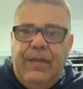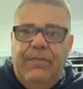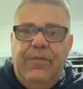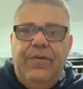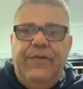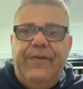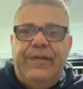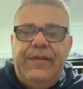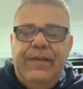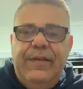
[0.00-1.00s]
move
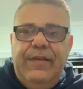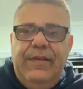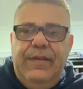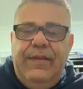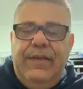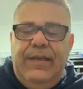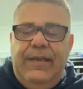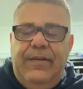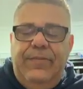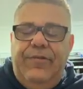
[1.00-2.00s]
it,
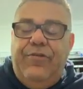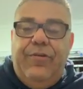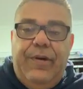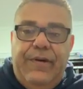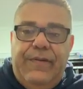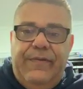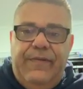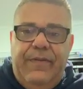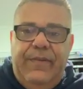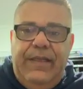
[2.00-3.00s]
withdraw it
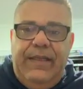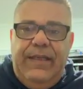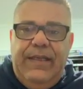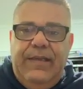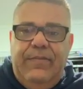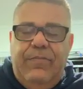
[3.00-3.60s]
from the